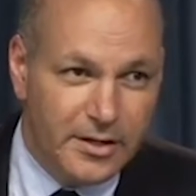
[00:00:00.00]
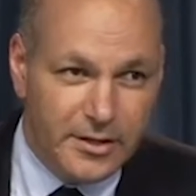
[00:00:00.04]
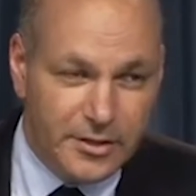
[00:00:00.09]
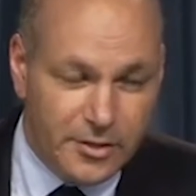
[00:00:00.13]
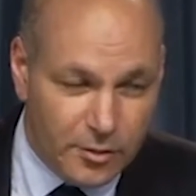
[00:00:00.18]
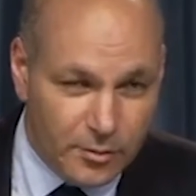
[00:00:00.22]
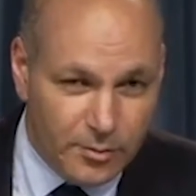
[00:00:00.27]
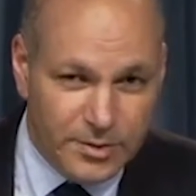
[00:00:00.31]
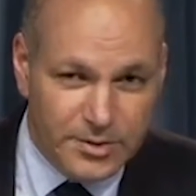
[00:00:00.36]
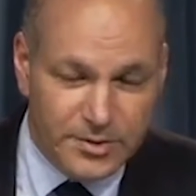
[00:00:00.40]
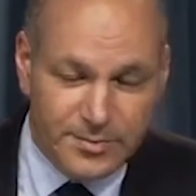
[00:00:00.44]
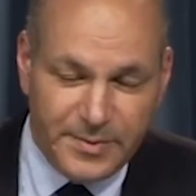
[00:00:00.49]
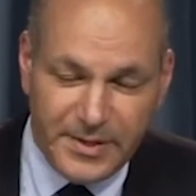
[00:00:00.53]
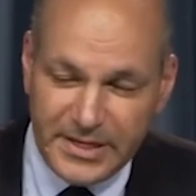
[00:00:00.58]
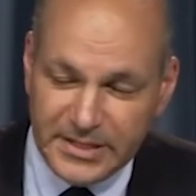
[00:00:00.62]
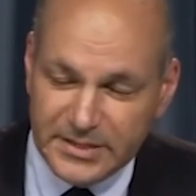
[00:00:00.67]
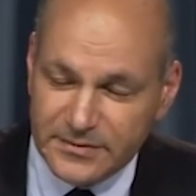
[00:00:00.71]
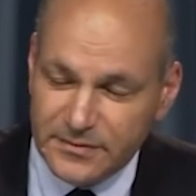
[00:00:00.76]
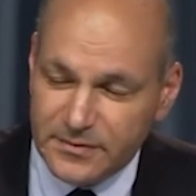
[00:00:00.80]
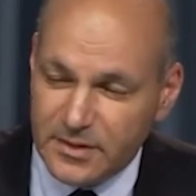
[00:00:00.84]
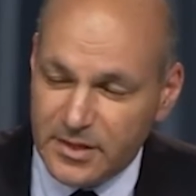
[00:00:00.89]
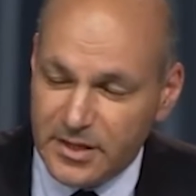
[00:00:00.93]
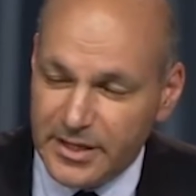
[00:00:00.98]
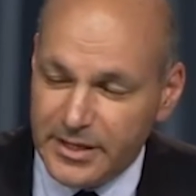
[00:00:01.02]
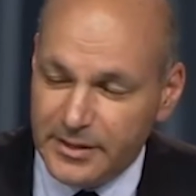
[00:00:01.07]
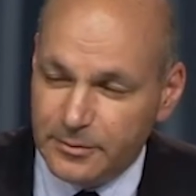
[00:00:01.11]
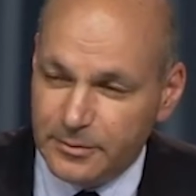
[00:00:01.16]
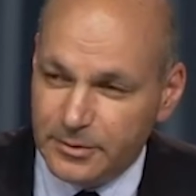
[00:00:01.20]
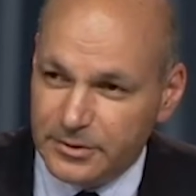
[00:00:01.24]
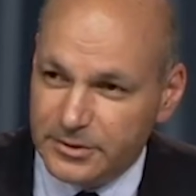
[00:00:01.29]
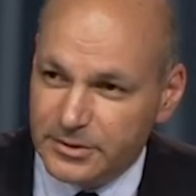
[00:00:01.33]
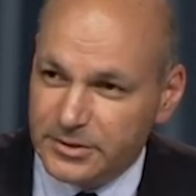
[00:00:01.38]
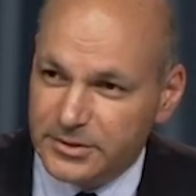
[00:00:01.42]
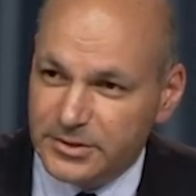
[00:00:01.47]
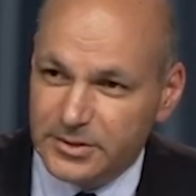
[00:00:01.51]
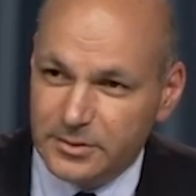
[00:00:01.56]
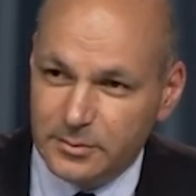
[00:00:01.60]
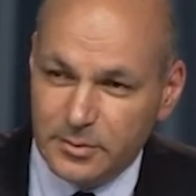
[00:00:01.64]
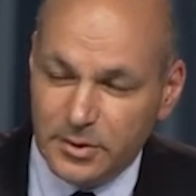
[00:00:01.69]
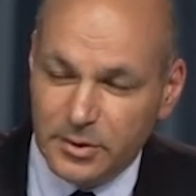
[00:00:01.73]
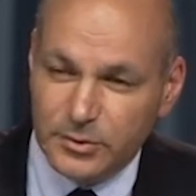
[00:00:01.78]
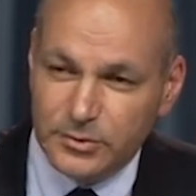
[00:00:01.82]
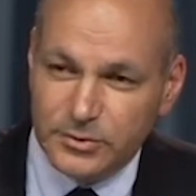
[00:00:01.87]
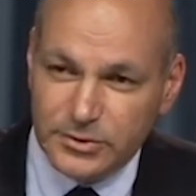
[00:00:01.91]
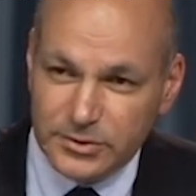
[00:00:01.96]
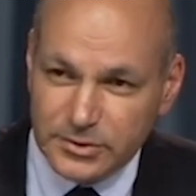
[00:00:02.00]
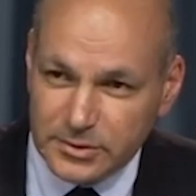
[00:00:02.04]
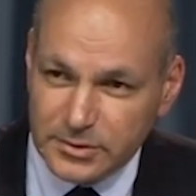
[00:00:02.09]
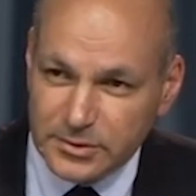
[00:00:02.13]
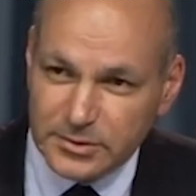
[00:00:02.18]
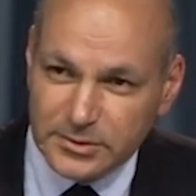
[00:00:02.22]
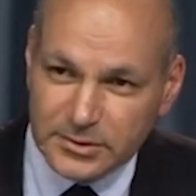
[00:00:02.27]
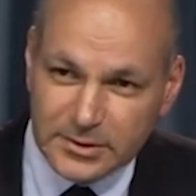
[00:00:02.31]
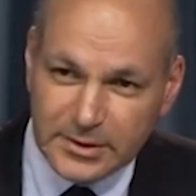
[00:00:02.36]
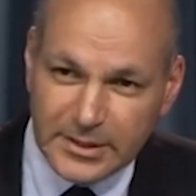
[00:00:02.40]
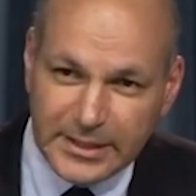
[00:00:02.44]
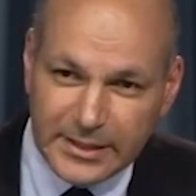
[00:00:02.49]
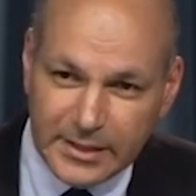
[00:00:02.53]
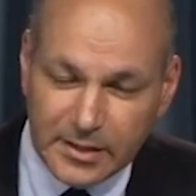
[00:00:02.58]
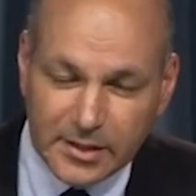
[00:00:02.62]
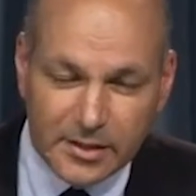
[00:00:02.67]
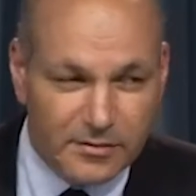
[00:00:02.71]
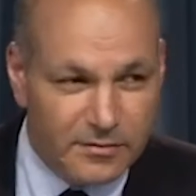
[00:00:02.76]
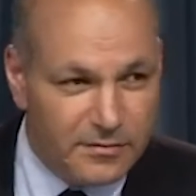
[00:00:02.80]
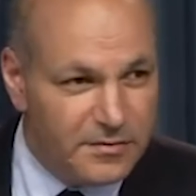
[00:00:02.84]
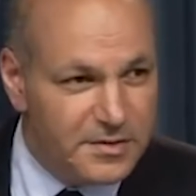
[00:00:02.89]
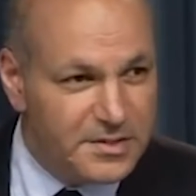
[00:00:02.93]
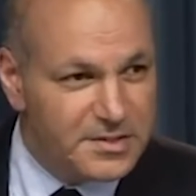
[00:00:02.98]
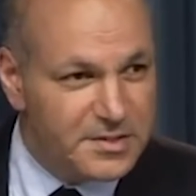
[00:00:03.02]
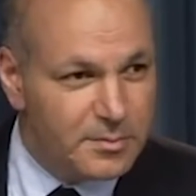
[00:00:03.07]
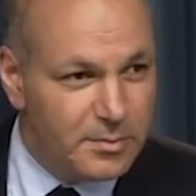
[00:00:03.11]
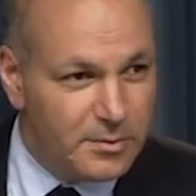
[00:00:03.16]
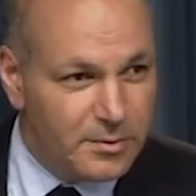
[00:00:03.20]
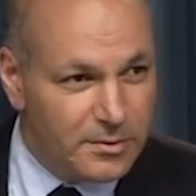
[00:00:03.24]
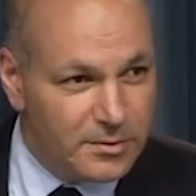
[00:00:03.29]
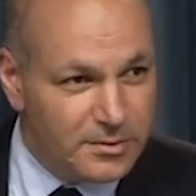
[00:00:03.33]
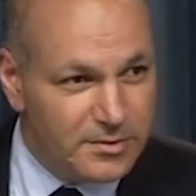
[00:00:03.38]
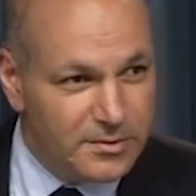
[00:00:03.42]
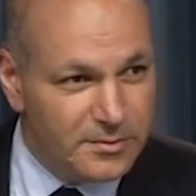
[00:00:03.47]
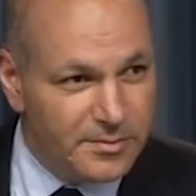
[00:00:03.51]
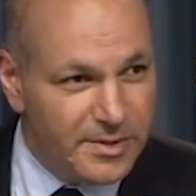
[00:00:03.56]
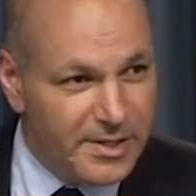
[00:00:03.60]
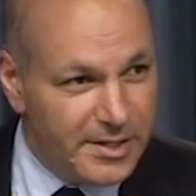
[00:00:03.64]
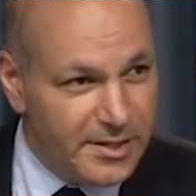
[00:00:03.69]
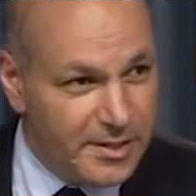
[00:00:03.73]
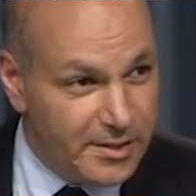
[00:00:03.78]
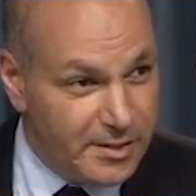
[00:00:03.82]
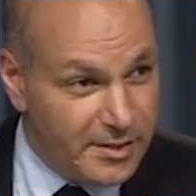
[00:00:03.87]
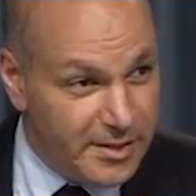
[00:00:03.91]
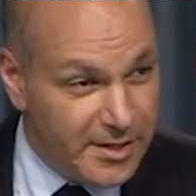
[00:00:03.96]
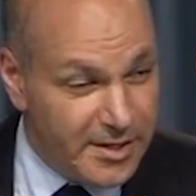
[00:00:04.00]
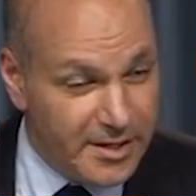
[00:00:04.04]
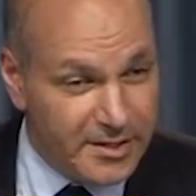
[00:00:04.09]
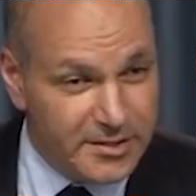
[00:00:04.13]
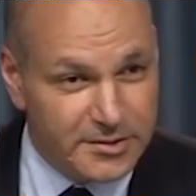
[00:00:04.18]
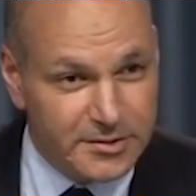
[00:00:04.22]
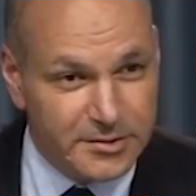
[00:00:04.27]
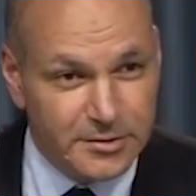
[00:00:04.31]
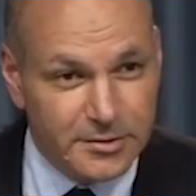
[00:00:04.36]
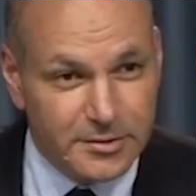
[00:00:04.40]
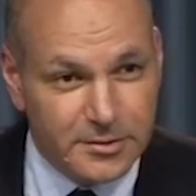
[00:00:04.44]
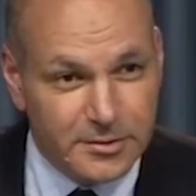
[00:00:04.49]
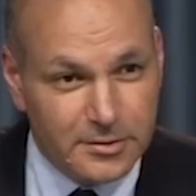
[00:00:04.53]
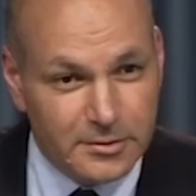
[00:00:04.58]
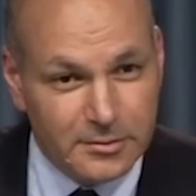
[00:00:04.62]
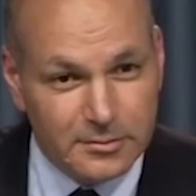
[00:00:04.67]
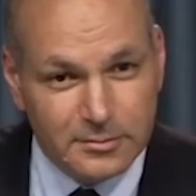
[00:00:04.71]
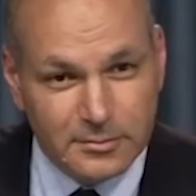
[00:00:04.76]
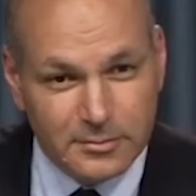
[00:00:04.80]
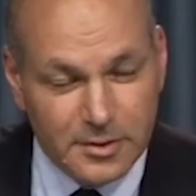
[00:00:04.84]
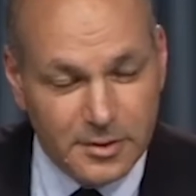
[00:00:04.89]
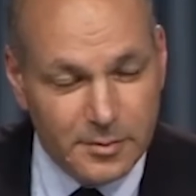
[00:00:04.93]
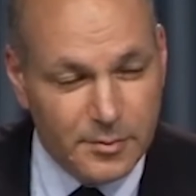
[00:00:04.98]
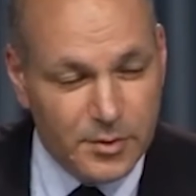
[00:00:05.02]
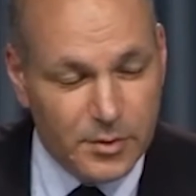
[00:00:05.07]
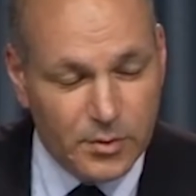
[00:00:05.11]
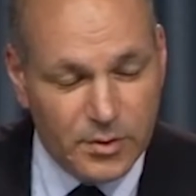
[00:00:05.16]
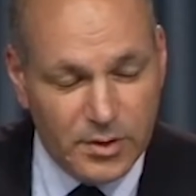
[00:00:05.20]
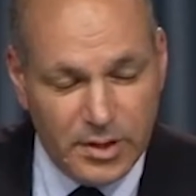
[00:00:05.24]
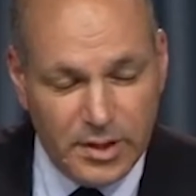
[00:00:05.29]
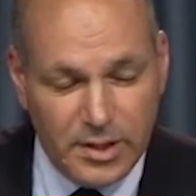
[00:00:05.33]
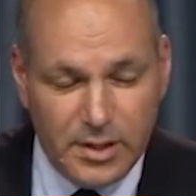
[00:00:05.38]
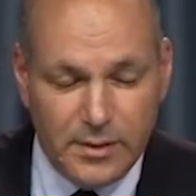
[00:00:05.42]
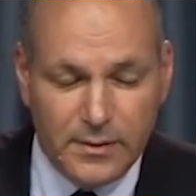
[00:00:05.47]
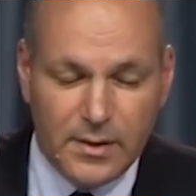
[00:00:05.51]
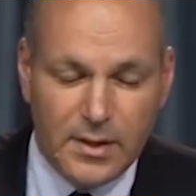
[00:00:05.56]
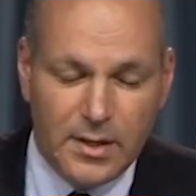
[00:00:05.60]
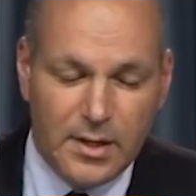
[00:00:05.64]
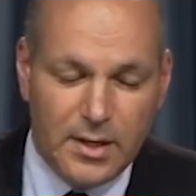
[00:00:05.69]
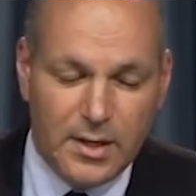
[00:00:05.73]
human spaceflight, which is the most, I think, visible to many in the external community,